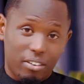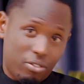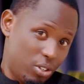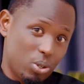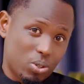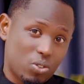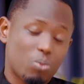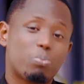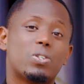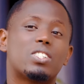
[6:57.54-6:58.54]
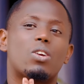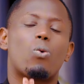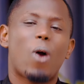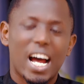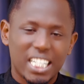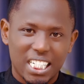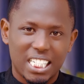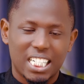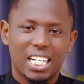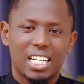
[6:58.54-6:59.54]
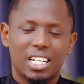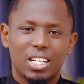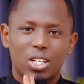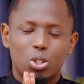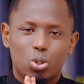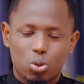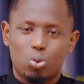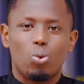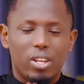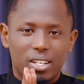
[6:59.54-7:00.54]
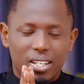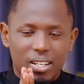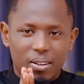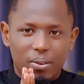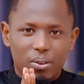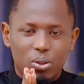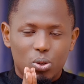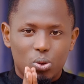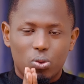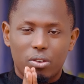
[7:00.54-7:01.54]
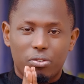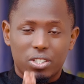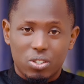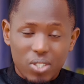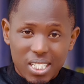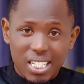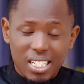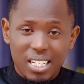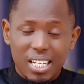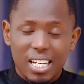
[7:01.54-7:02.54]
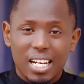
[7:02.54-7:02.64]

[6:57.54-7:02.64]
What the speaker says: earlier videos, please rush to the facility